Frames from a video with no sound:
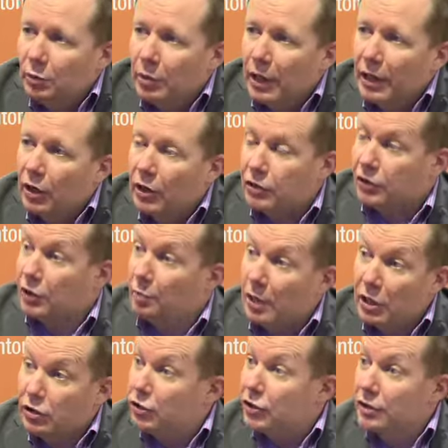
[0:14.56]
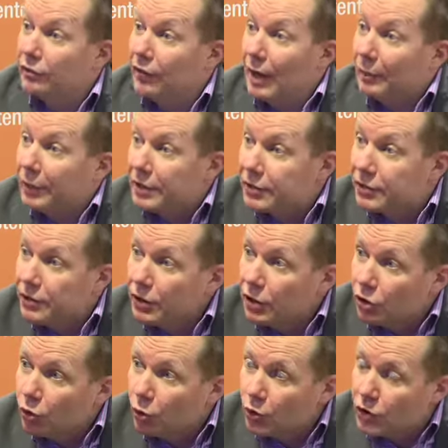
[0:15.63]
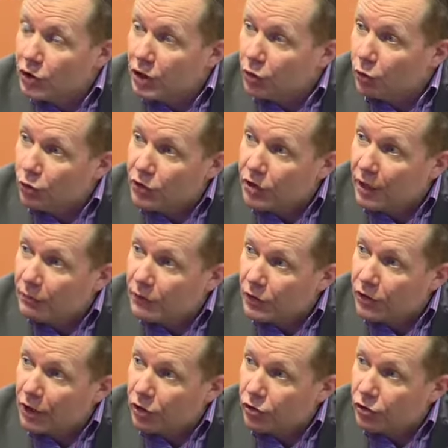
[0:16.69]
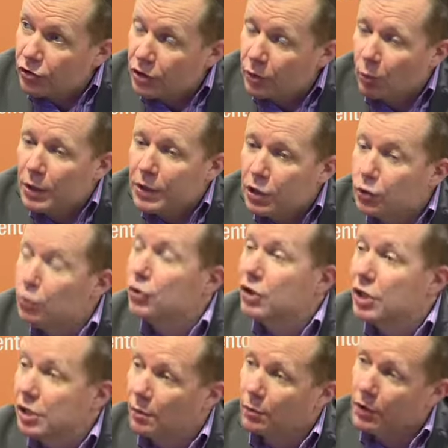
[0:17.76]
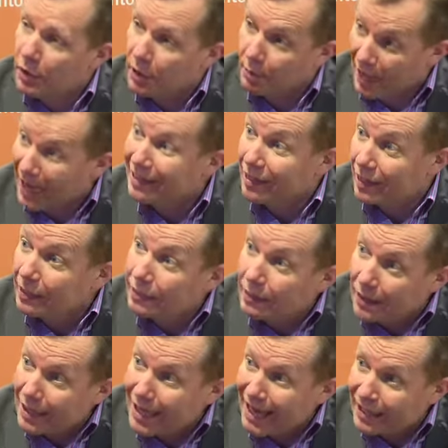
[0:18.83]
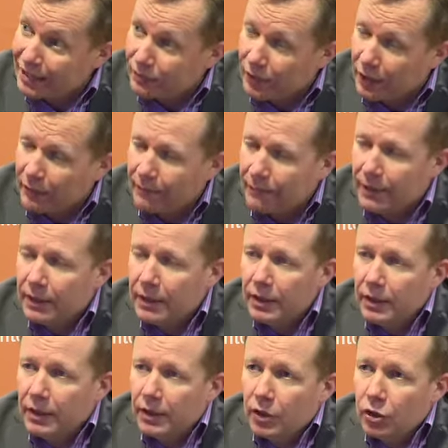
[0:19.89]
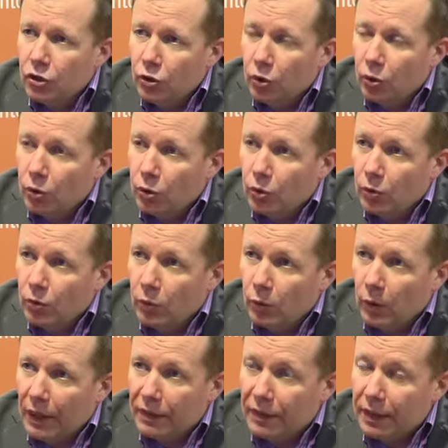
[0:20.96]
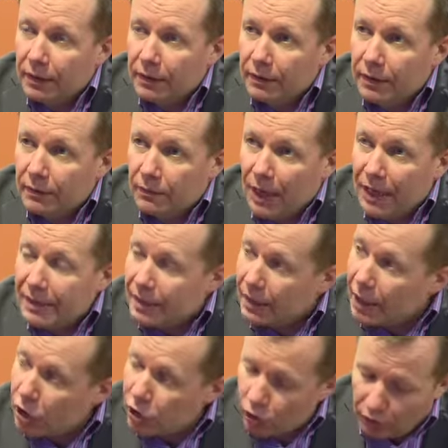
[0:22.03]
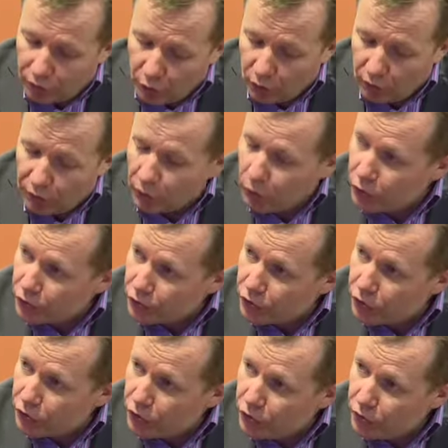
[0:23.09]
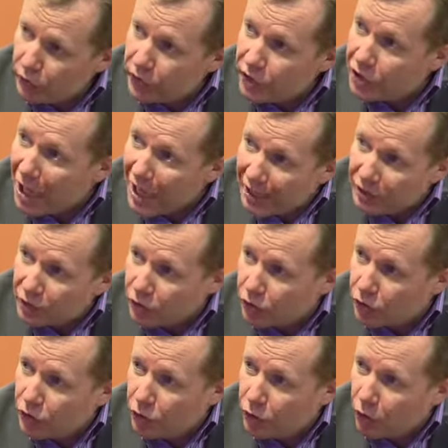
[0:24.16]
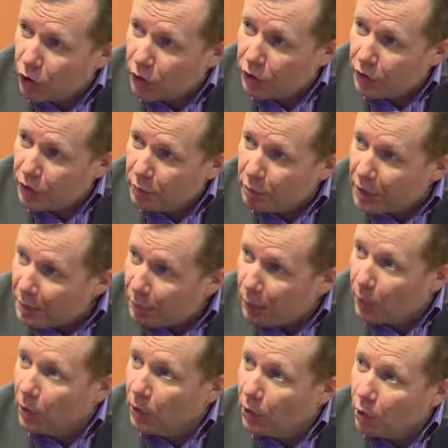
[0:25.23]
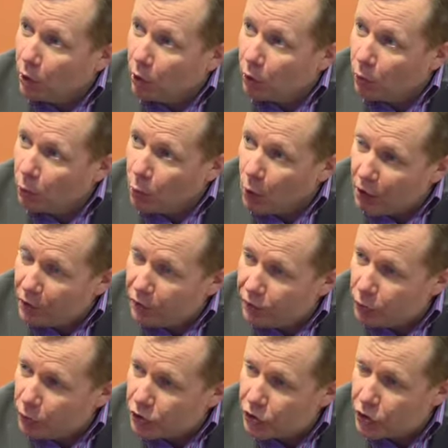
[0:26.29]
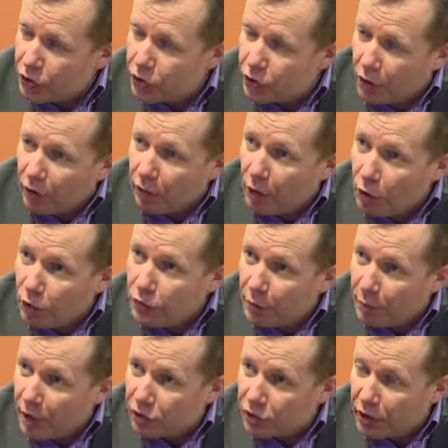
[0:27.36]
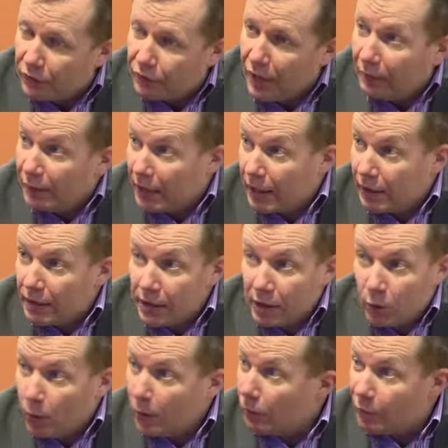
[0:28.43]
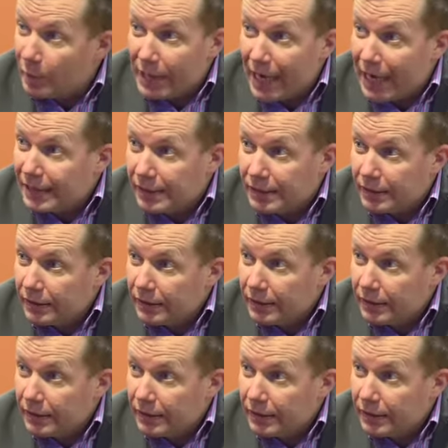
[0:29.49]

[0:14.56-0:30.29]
by us, and the patients and the families don't see those same distinctions, and when they do see them, they're a bad thing, they're a negative thing. So I think the integration of all of those sectors or people or workforces around the patient and the family are where we've been headed